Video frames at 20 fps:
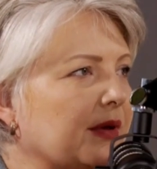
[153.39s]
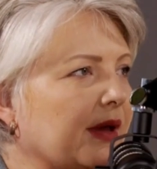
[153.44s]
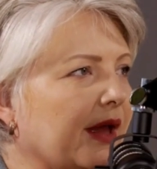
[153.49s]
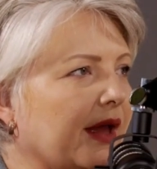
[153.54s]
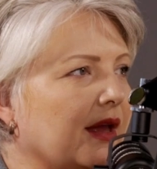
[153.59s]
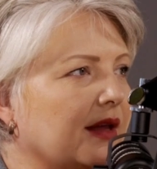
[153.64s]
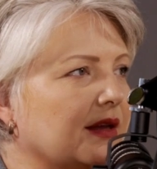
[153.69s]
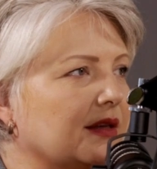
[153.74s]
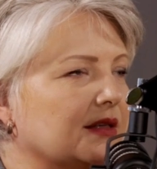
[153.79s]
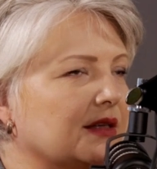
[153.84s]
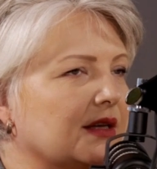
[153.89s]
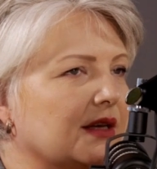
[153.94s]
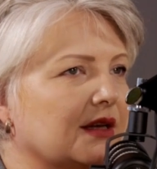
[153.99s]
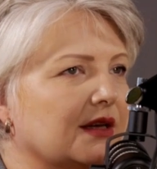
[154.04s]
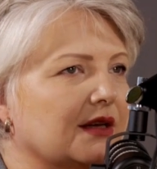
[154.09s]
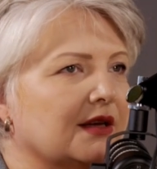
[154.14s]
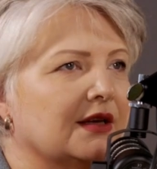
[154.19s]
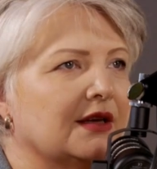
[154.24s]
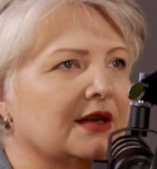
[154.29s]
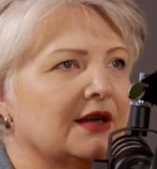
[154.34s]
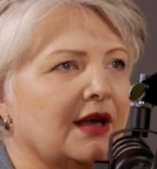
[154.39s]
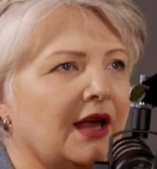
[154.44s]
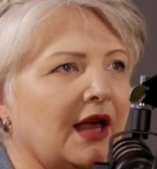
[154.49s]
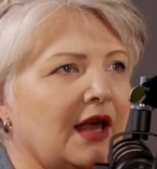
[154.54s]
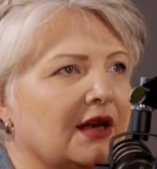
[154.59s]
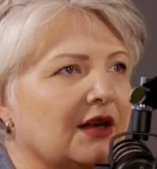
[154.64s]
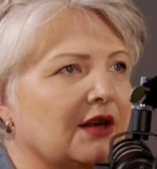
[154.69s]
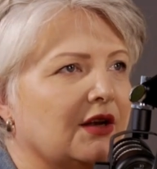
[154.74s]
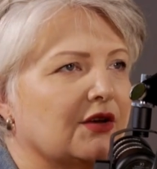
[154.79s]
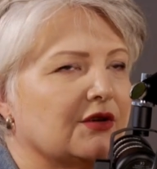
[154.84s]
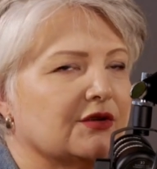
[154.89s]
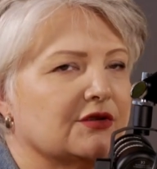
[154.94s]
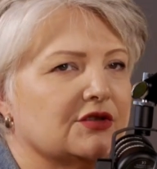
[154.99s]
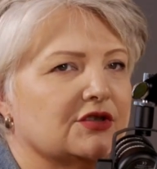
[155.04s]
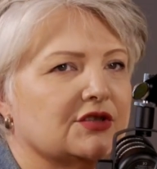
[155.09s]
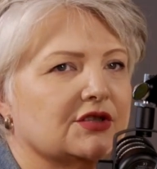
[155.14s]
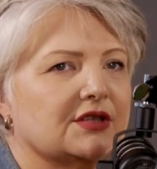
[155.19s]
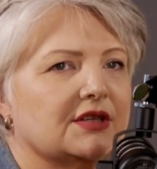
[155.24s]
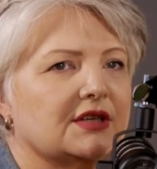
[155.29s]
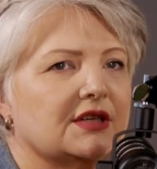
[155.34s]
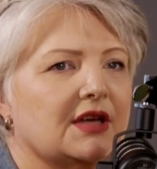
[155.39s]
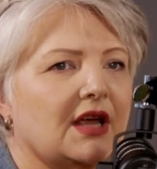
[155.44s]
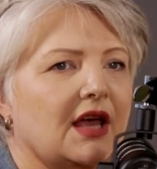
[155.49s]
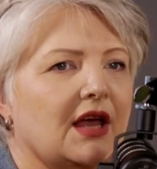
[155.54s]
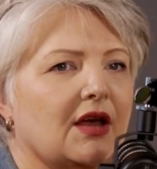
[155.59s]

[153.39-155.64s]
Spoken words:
and a lotion.